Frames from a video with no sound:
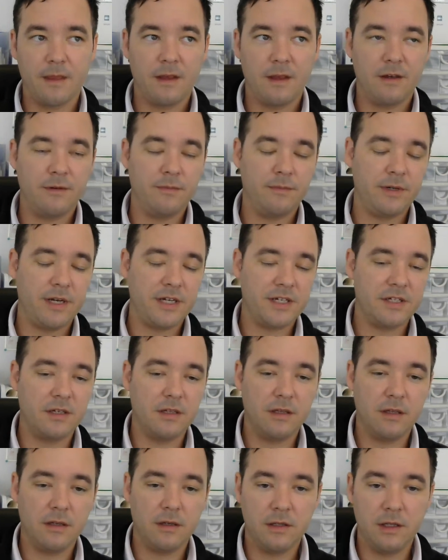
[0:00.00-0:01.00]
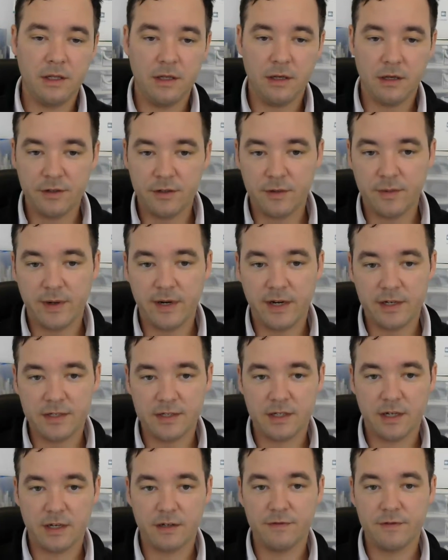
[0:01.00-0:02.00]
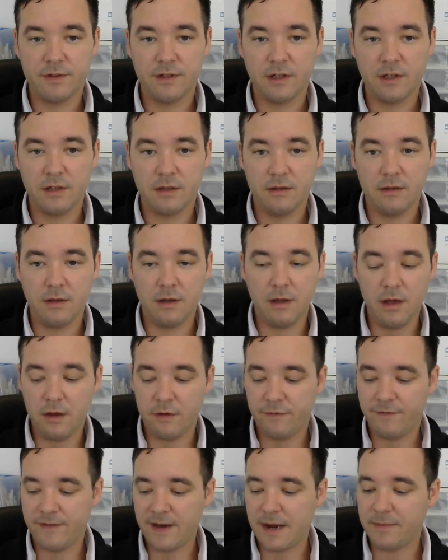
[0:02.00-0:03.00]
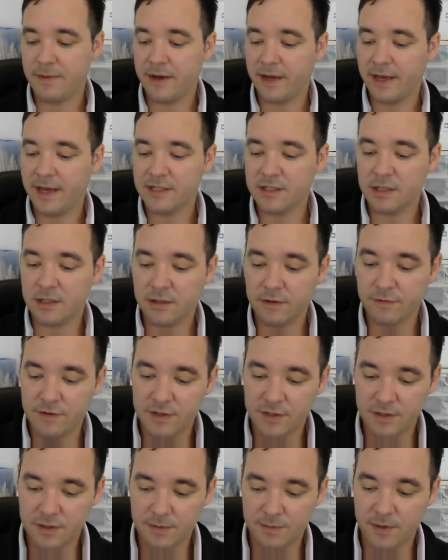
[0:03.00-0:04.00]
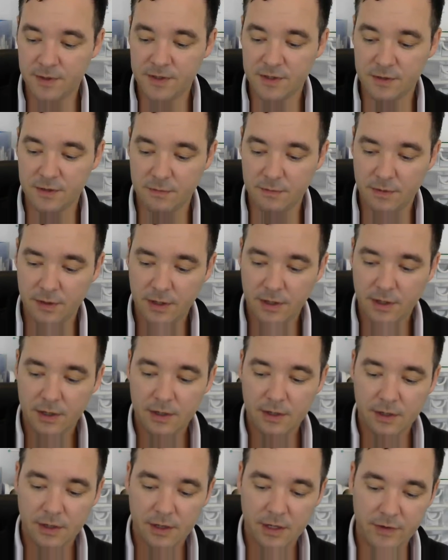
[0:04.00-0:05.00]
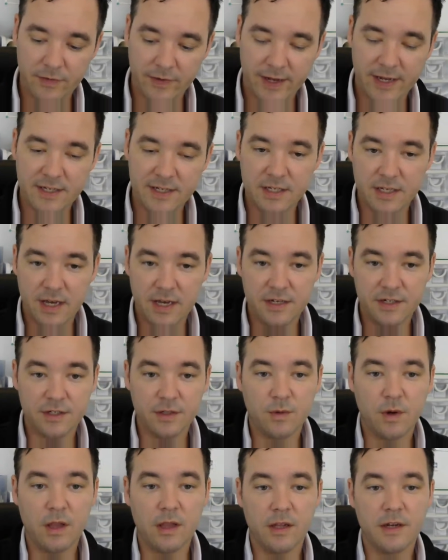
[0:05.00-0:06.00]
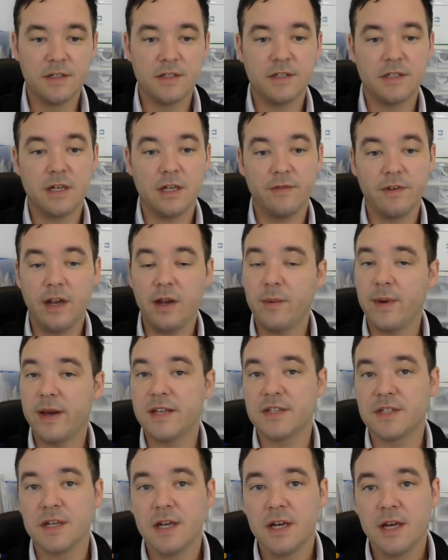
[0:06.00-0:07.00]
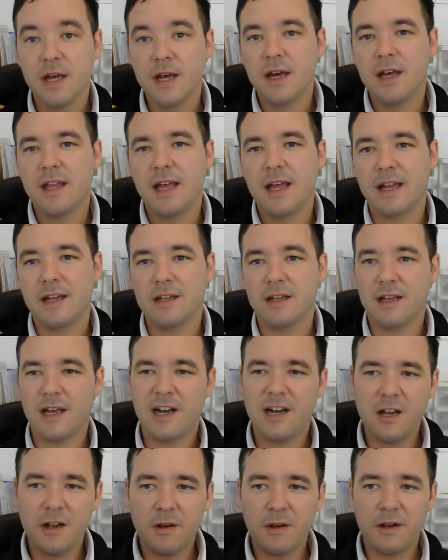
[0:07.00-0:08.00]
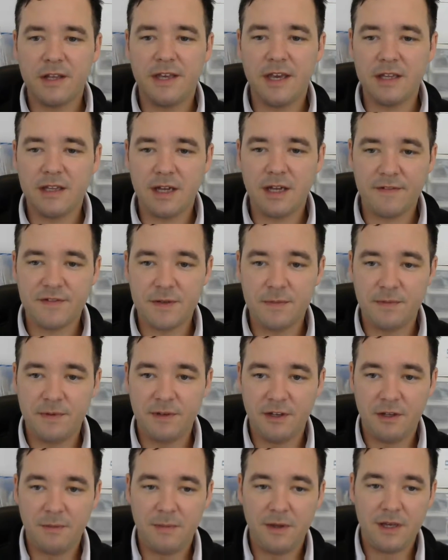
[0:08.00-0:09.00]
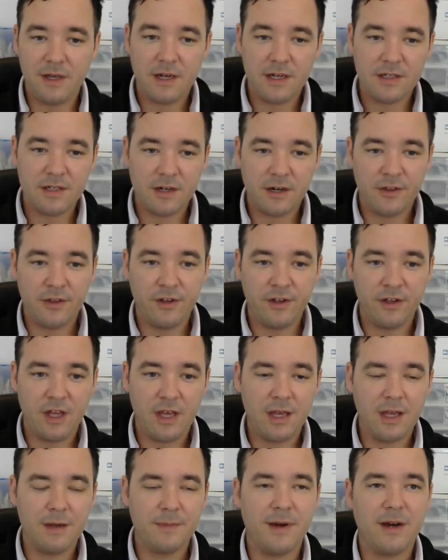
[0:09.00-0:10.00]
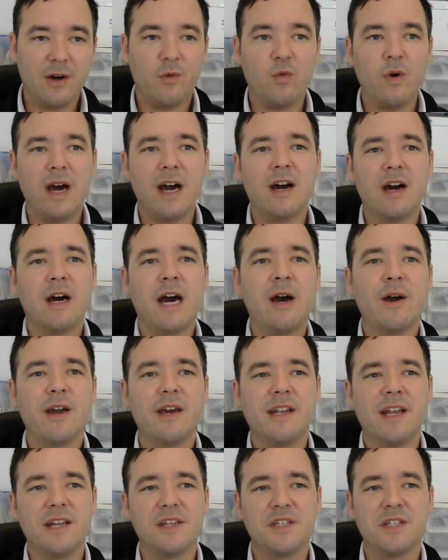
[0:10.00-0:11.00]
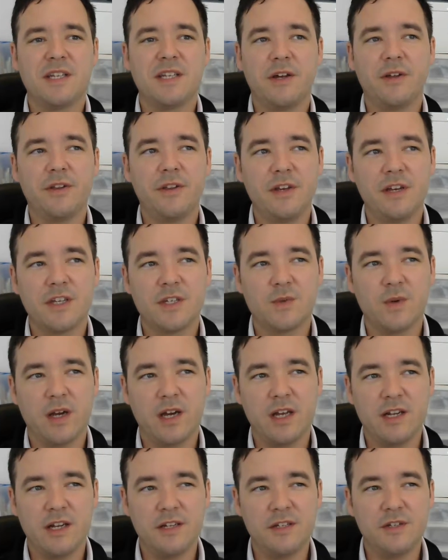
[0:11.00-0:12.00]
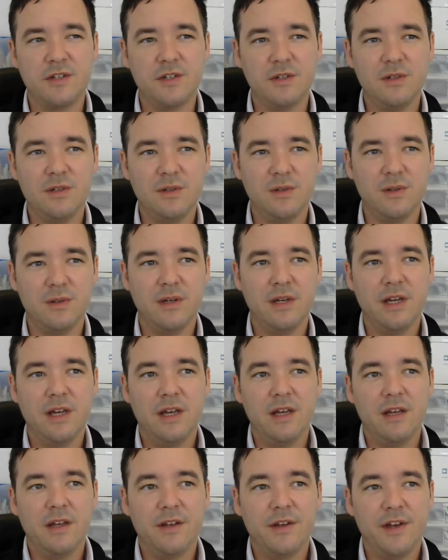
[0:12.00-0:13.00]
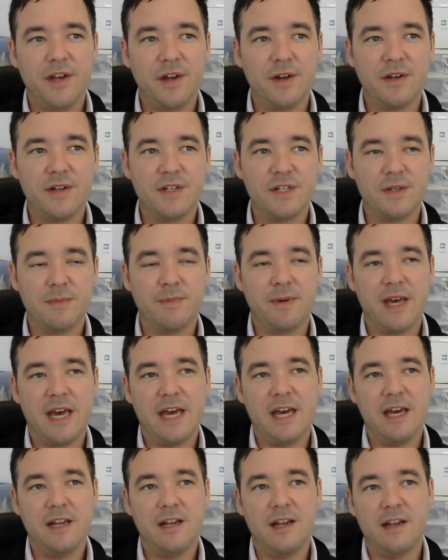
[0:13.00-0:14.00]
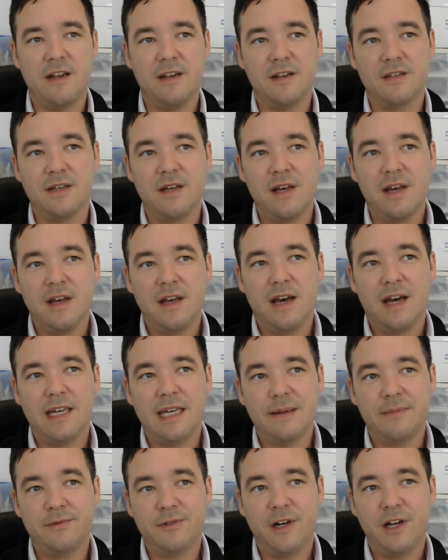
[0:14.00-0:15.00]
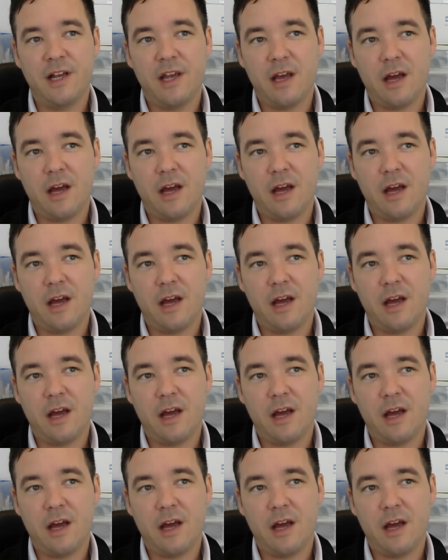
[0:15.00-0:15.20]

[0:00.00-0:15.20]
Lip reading: compression clothing, underwear stuff, and the fabric has all of these supposed kind of anti-aging qualities and stuff. And anyways, like, I don't know, it kicked off something in me, and I started thinking about, wow, how can I sell things? What can I do here in Japan? And I kept running